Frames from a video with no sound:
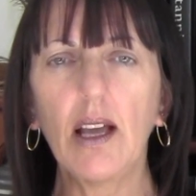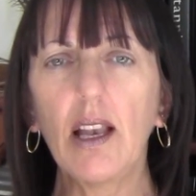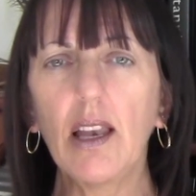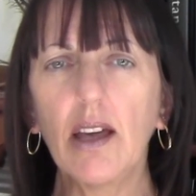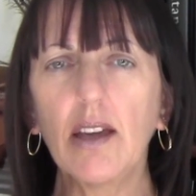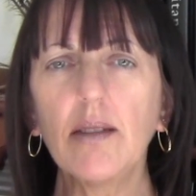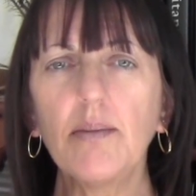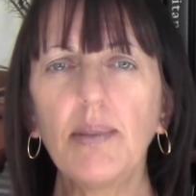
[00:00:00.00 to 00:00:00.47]
A
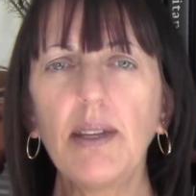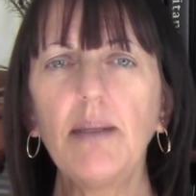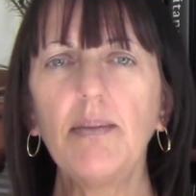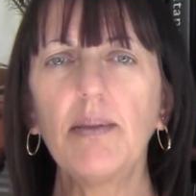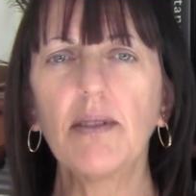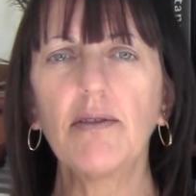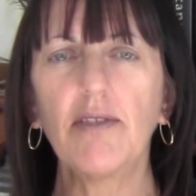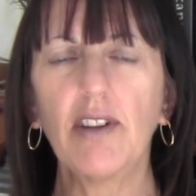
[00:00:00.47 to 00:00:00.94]
lot of
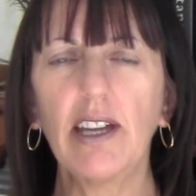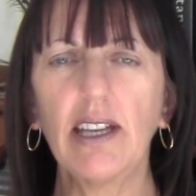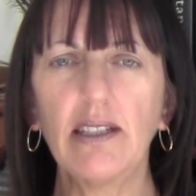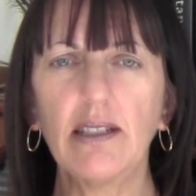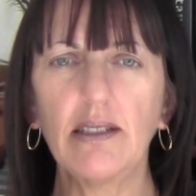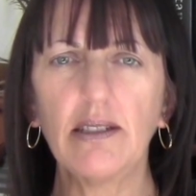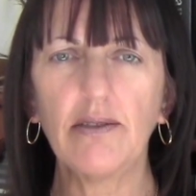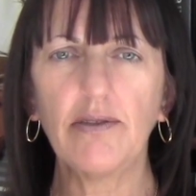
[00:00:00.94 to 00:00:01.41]
people find
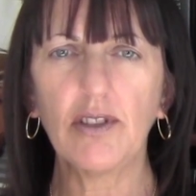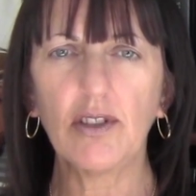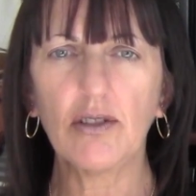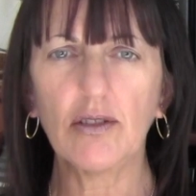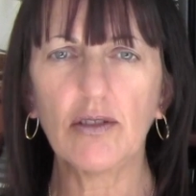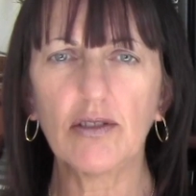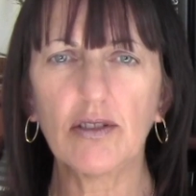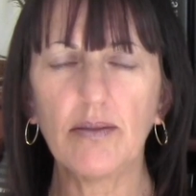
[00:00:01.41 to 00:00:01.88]
it
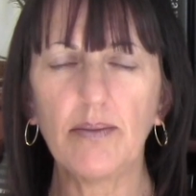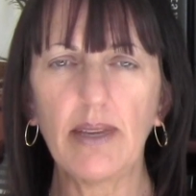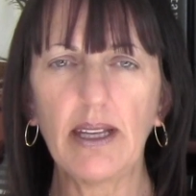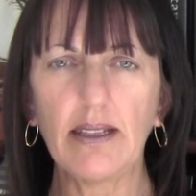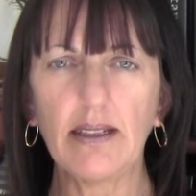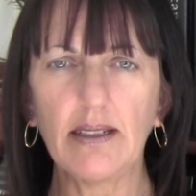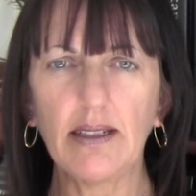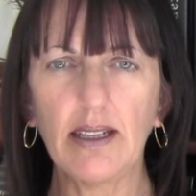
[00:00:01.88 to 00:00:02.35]
difficult to
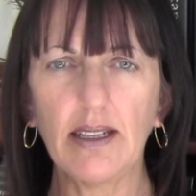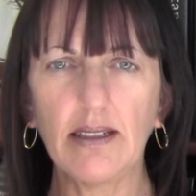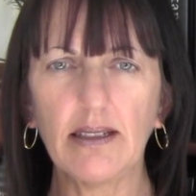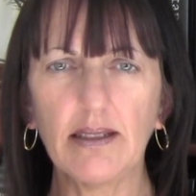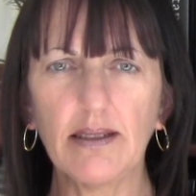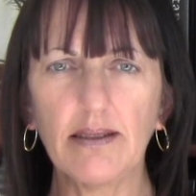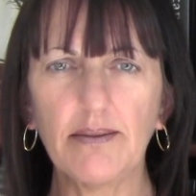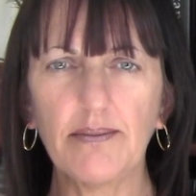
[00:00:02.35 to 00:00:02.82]

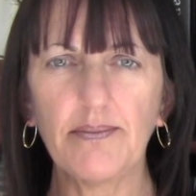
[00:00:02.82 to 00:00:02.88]
meditate.